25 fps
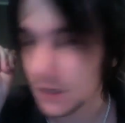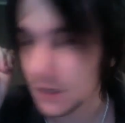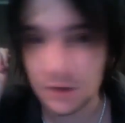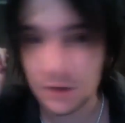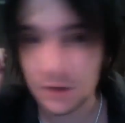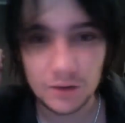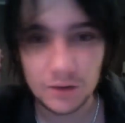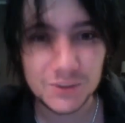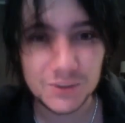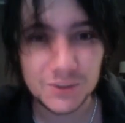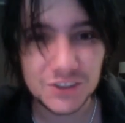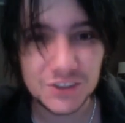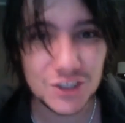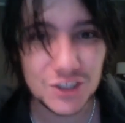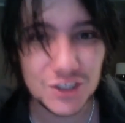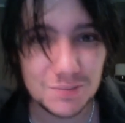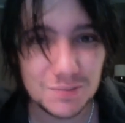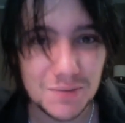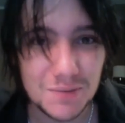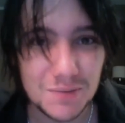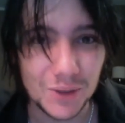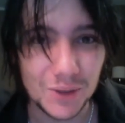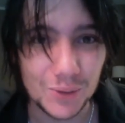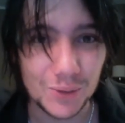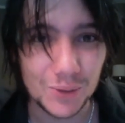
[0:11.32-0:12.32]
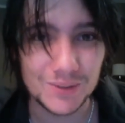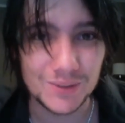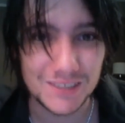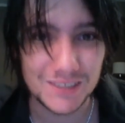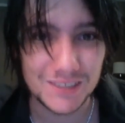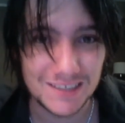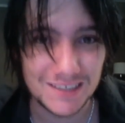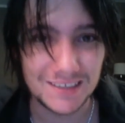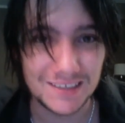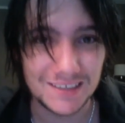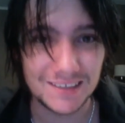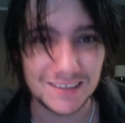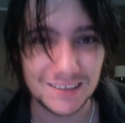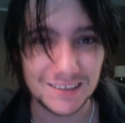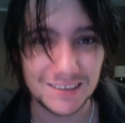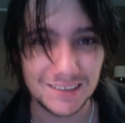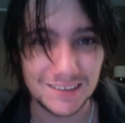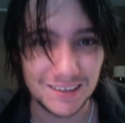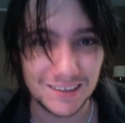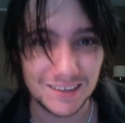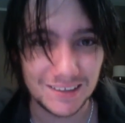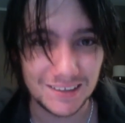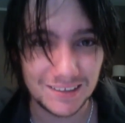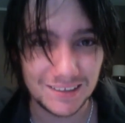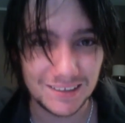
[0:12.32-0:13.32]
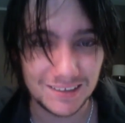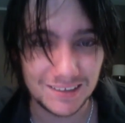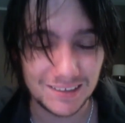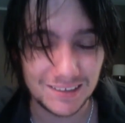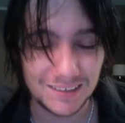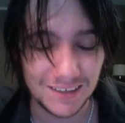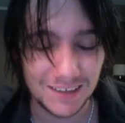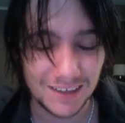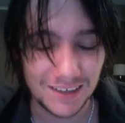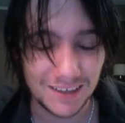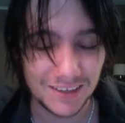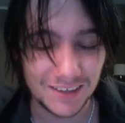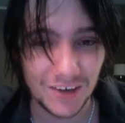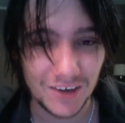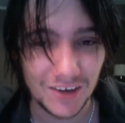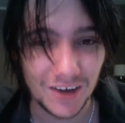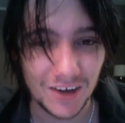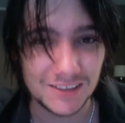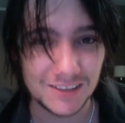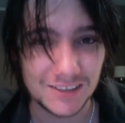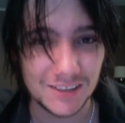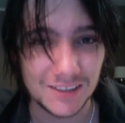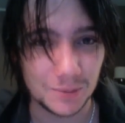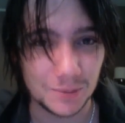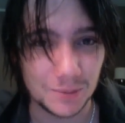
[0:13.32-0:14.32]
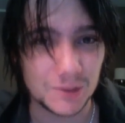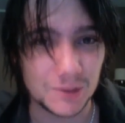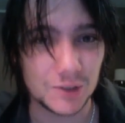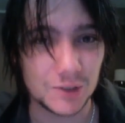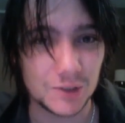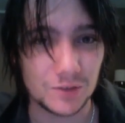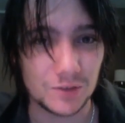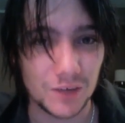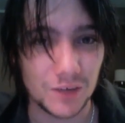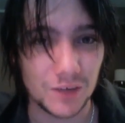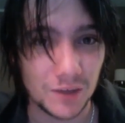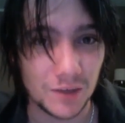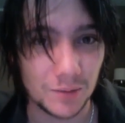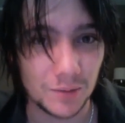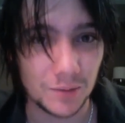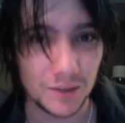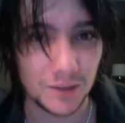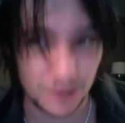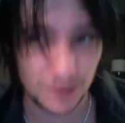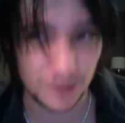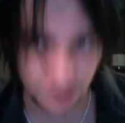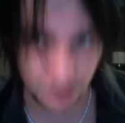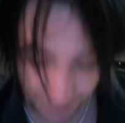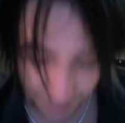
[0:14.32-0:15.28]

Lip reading: Was it just me, or was the other night's episode of Undermillion, like,